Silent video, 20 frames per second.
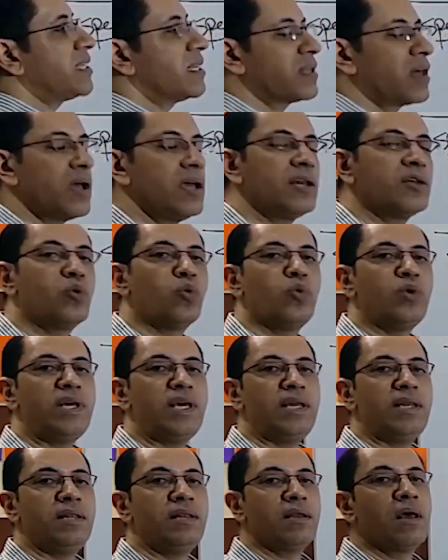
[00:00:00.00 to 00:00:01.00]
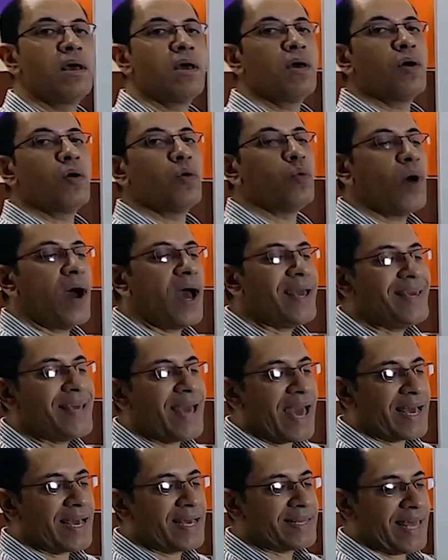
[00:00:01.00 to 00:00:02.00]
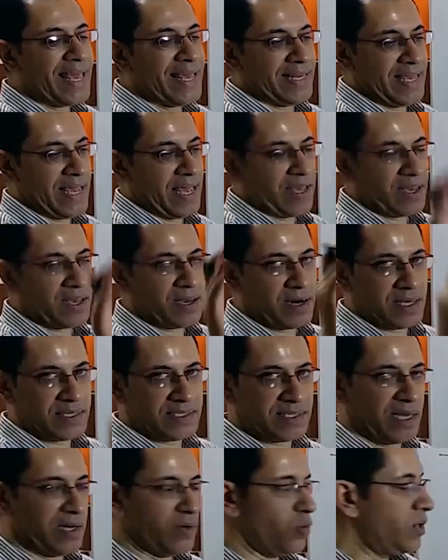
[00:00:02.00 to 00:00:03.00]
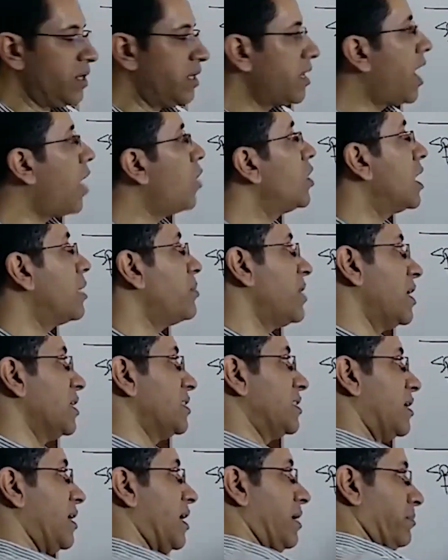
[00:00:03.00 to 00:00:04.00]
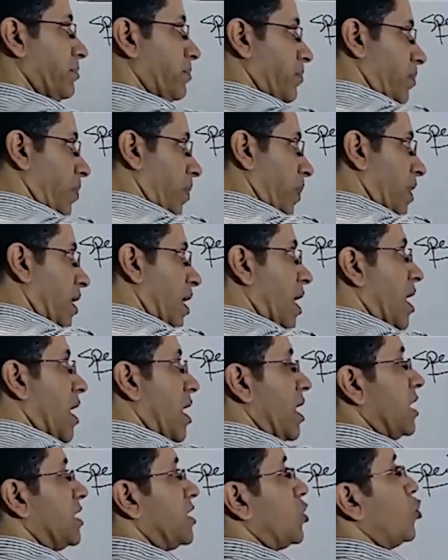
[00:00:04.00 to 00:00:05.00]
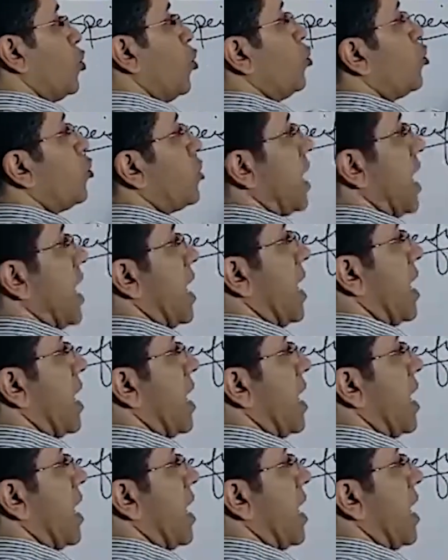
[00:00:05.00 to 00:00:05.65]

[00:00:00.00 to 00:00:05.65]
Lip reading: as skeletal muscle relaxant, for induction of skeletal muscle